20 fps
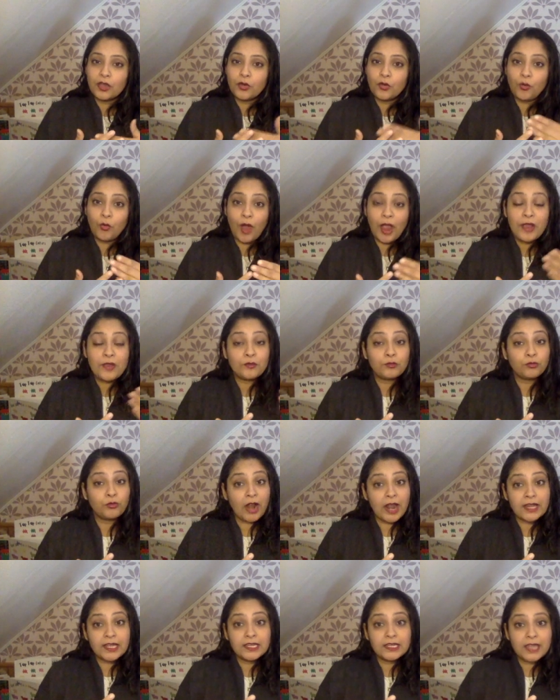quite
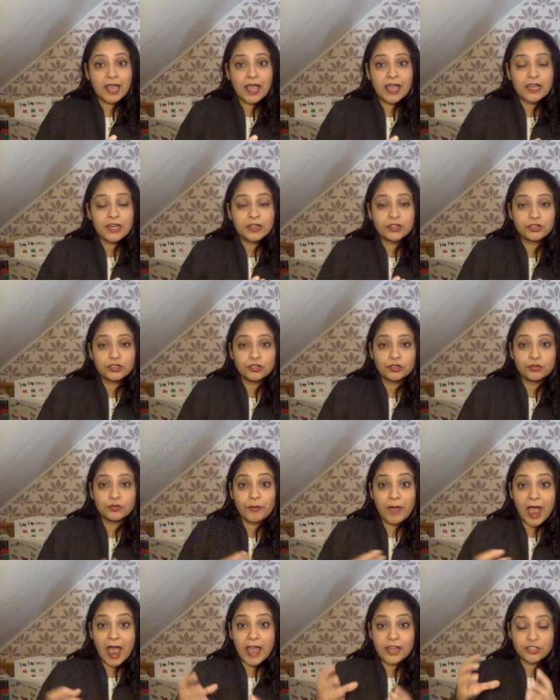ready yet to
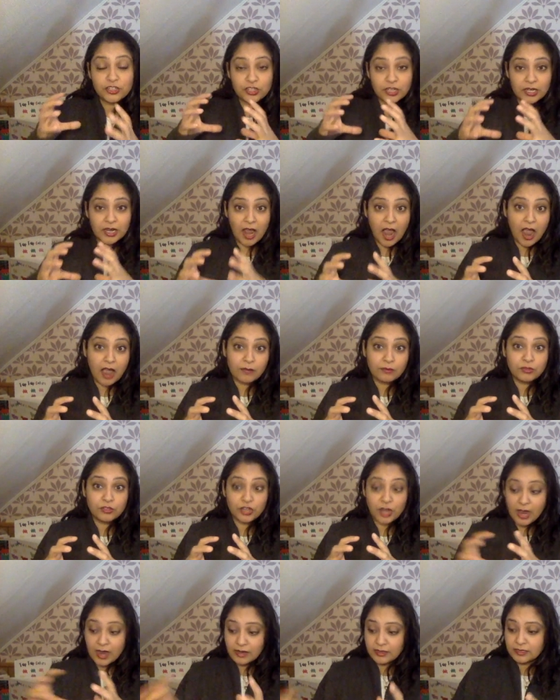match an
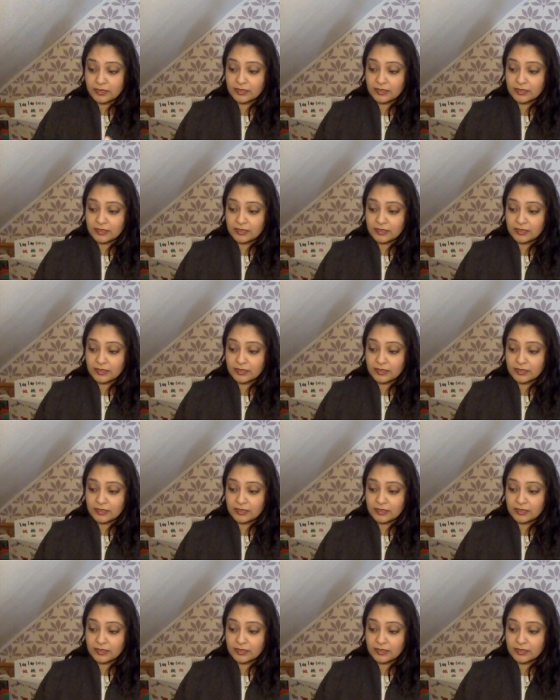object,